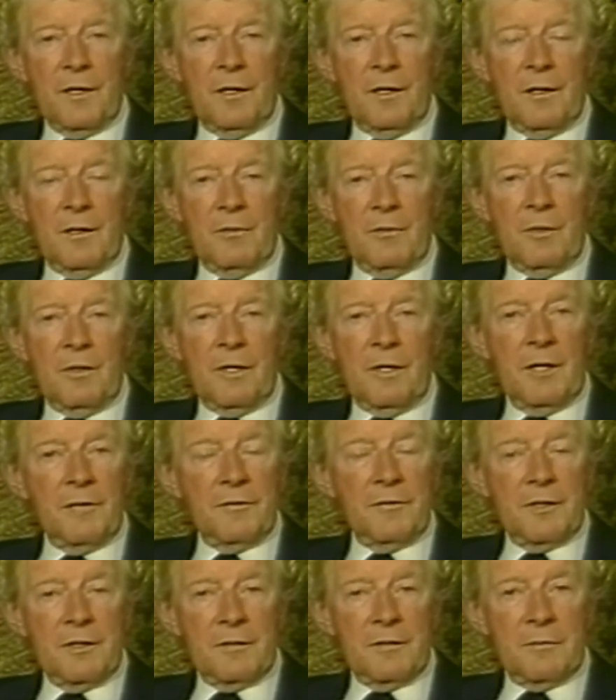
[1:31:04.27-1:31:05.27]

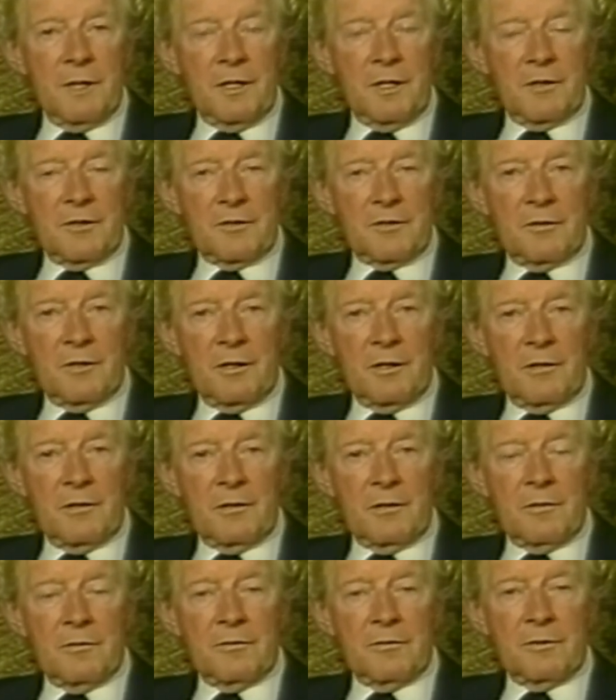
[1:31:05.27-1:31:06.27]
without the administering
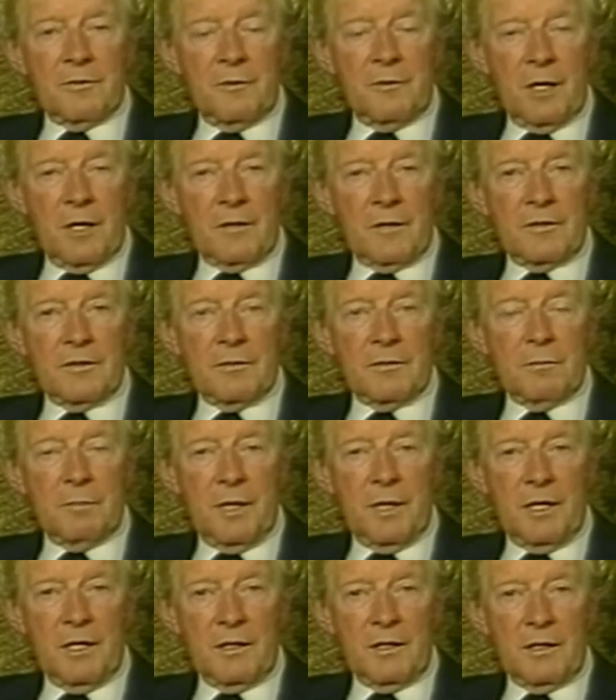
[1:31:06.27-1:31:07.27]
of drugs and
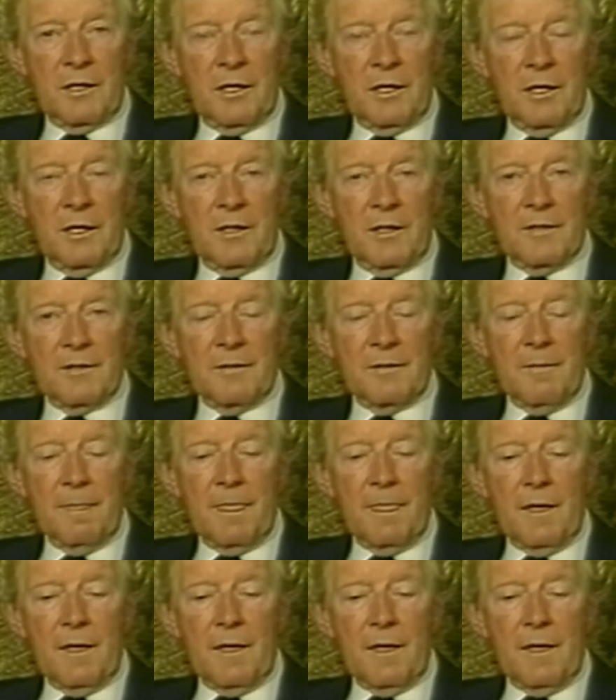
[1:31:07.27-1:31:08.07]
painkillers.